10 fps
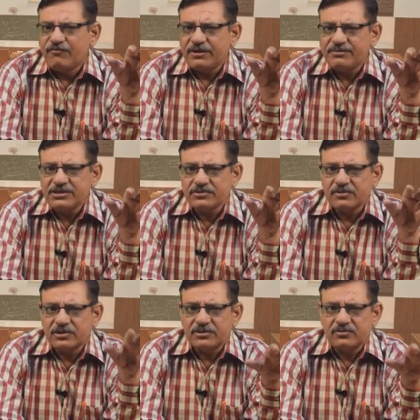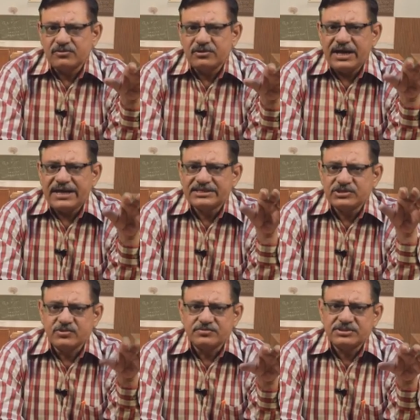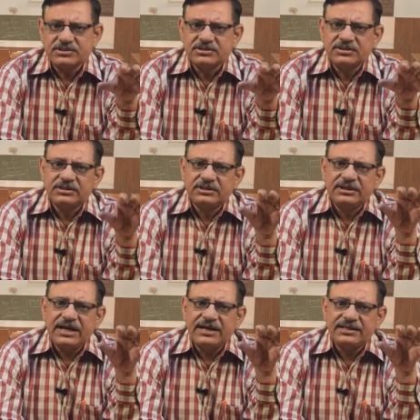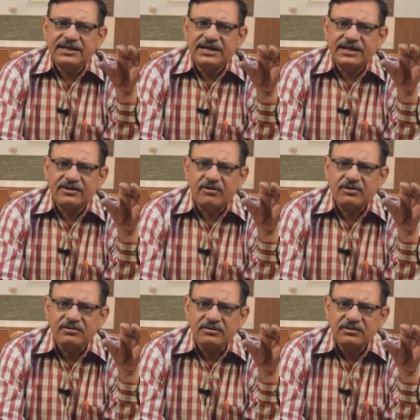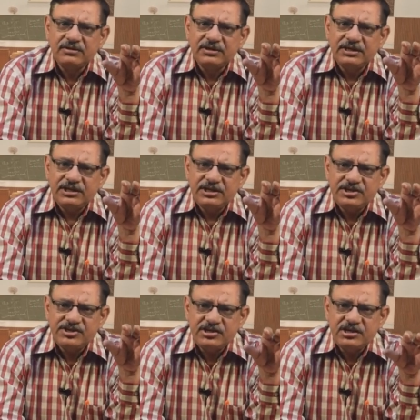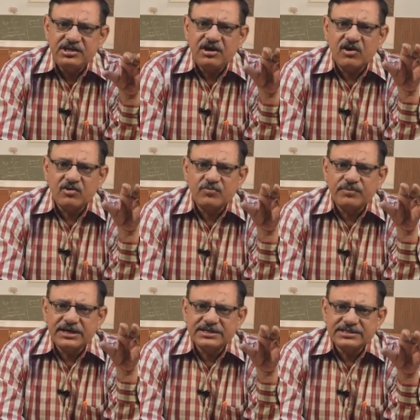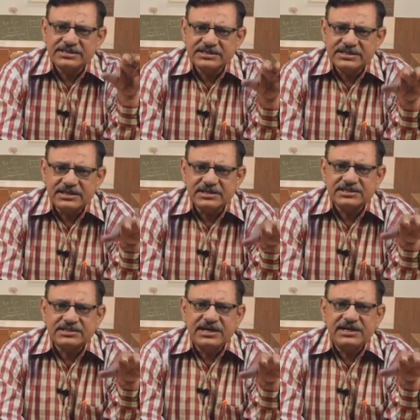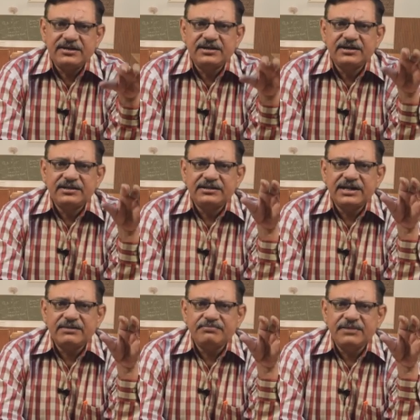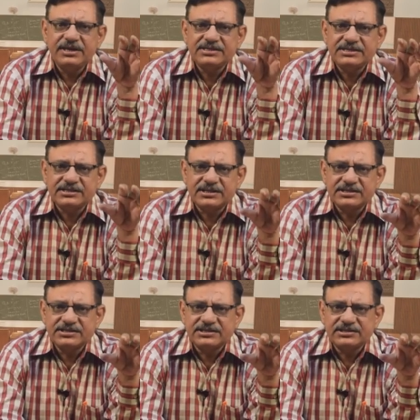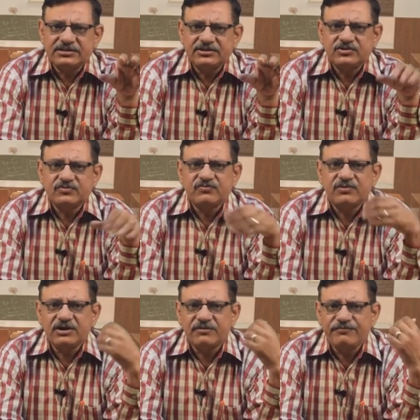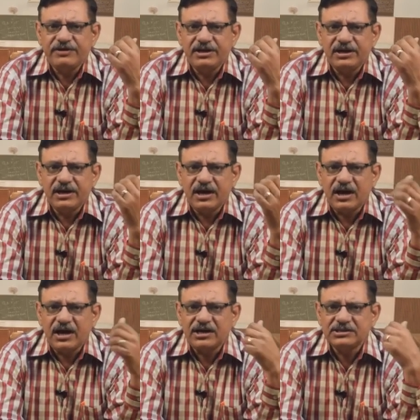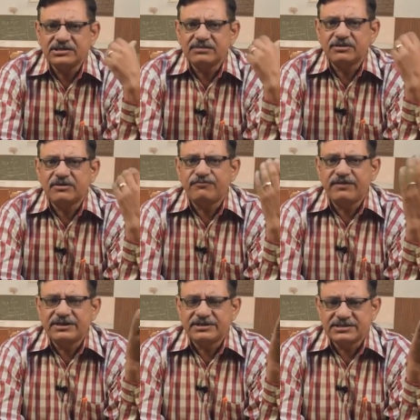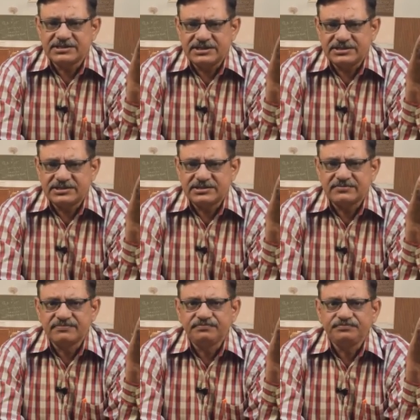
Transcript: Fermi's golden rule assumes that the electron initially occupies a single state that makes a transition to one of a large number of final states.